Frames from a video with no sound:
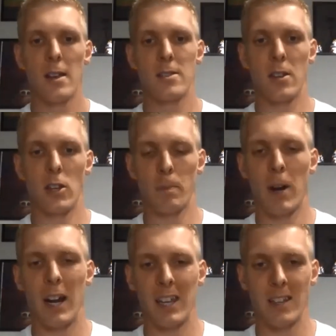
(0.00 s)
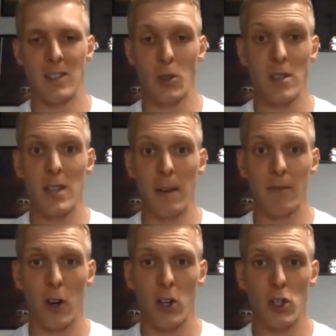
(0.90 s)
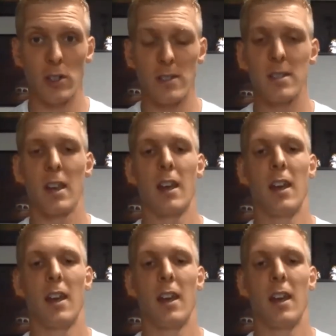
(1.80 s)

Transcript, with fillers: so that your body can do the same functions.